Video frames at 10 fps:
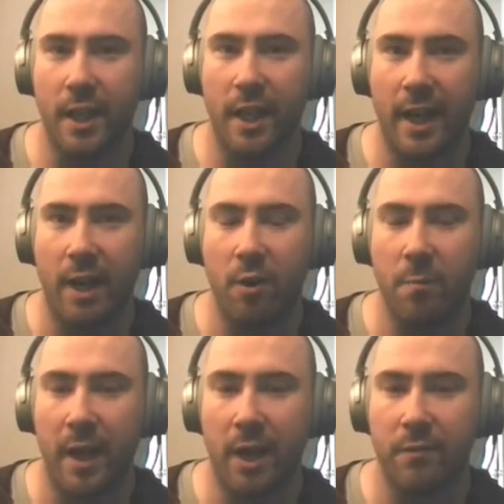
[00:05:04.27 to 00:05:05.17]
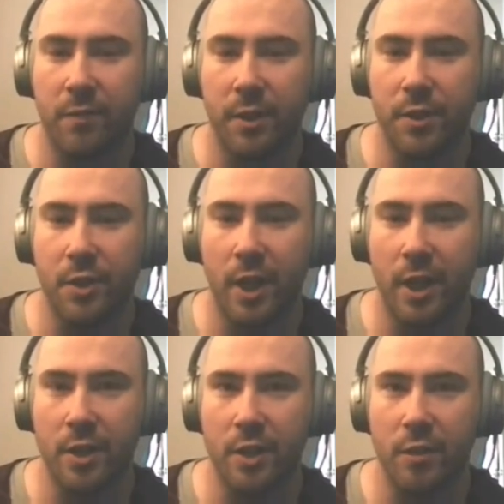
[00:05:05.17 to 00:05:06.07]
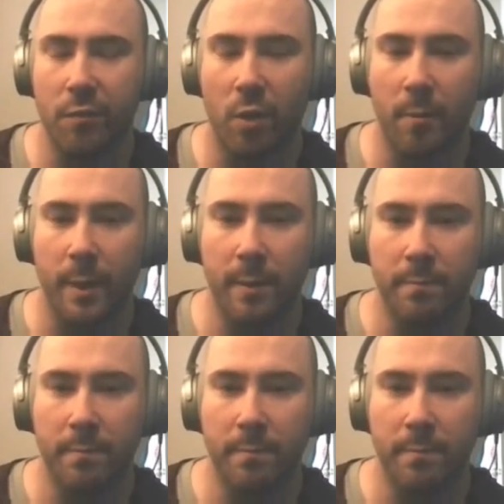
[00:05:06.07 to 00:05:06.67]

like how impactful this change is for me.